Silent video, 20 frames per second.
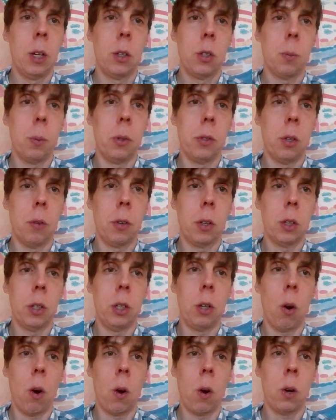
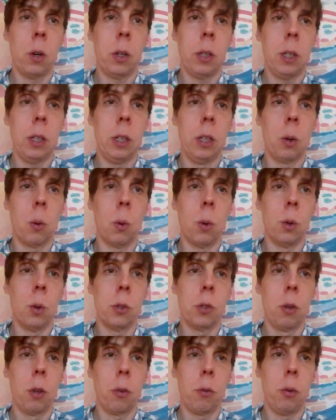specifically r
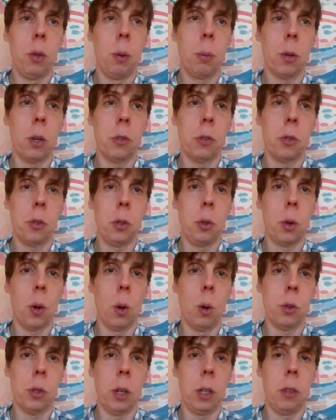equals 3 plus 2
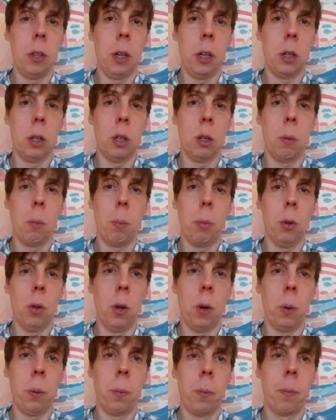cosine theta
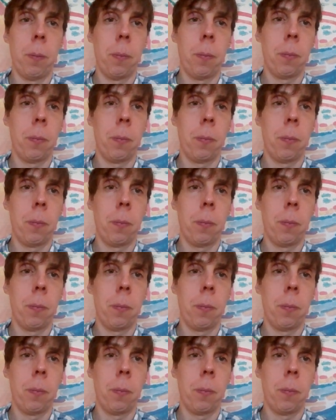below.